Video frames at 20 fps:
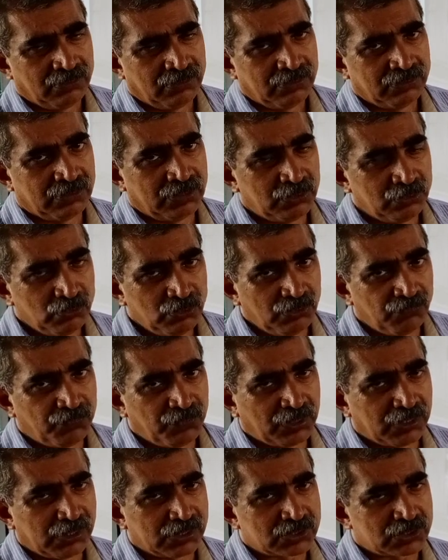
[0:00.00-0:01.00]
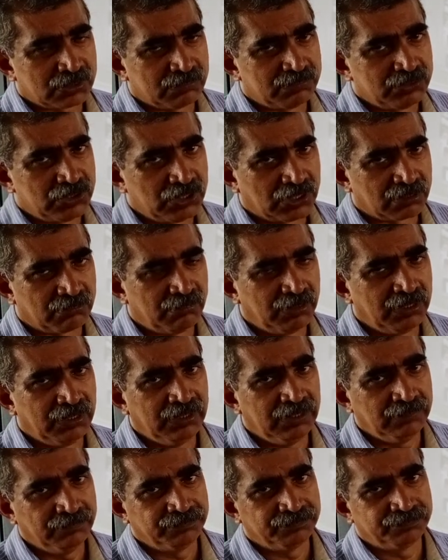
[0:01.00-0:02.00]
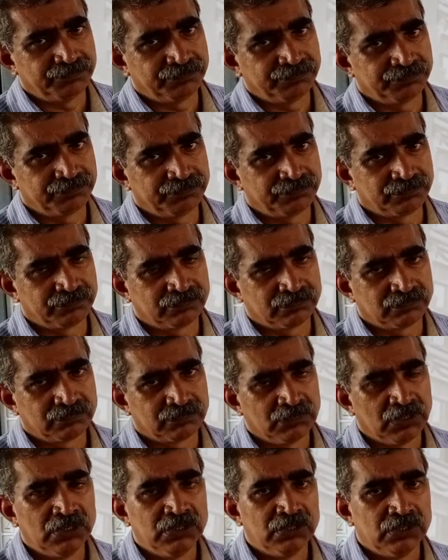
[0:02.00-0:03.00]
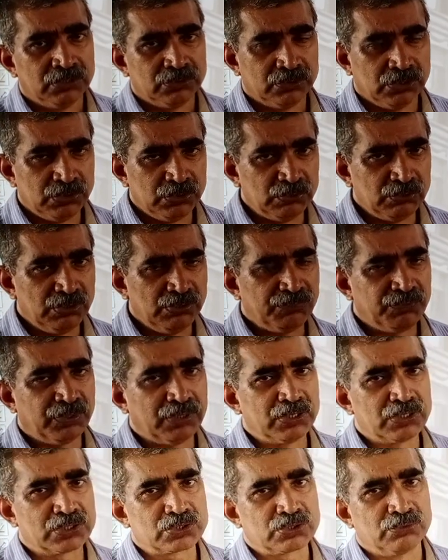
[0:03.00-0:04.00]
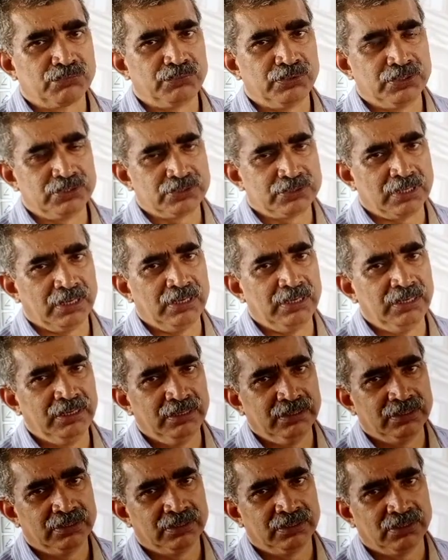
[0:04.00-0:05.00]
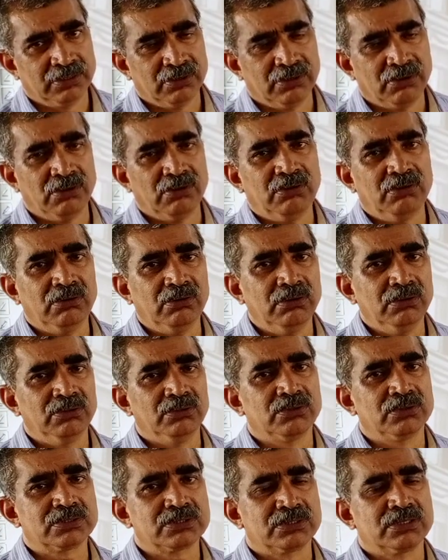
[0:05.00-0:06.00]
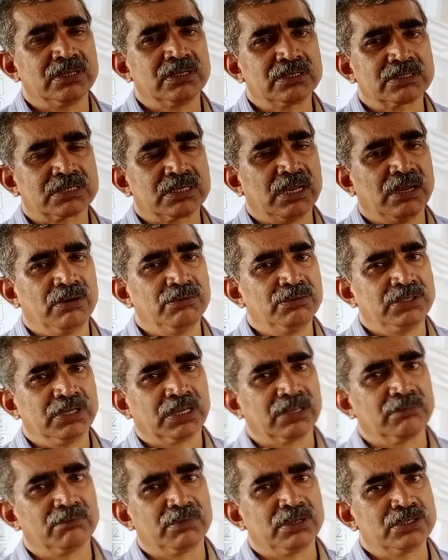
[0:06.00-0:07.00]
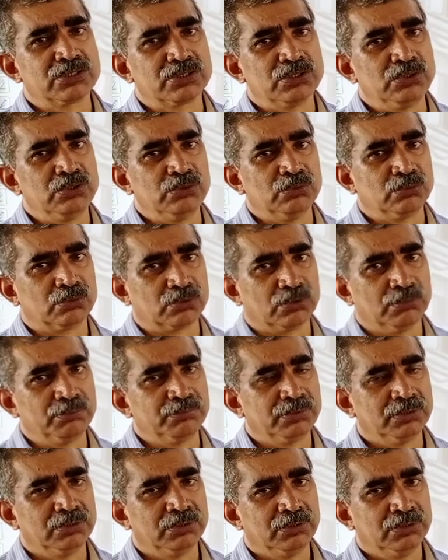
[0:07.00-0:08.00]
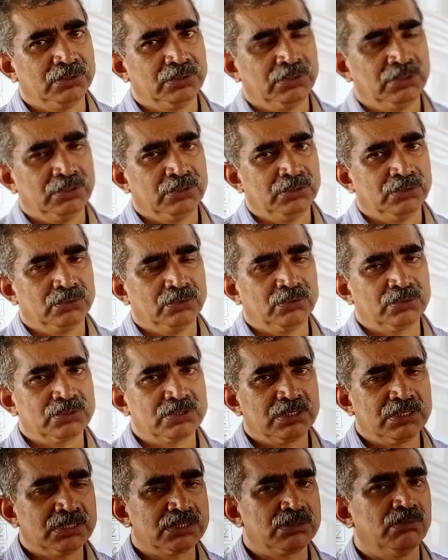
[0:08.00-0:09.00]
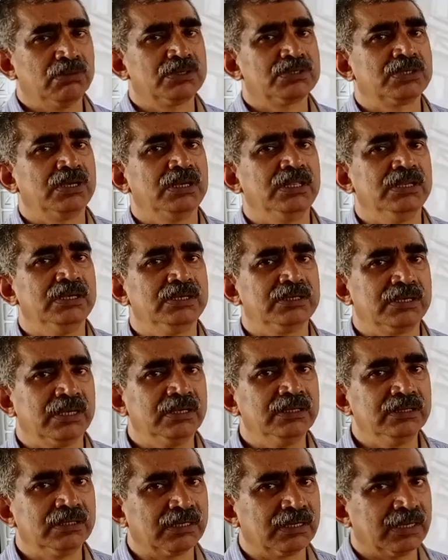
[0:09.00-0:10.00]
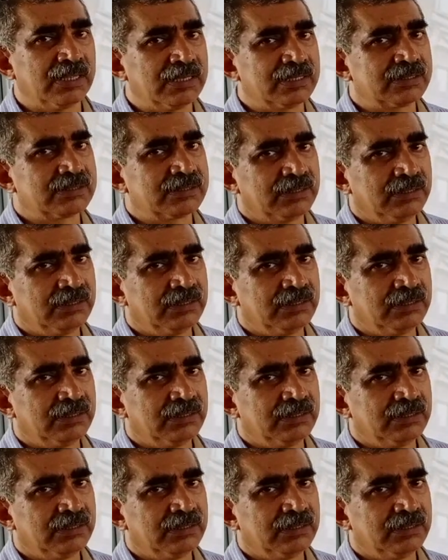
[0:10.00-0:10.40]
The unification of Germany, the unification of Italy, all those things have taken place in Europe. Those things we will study in 10th class.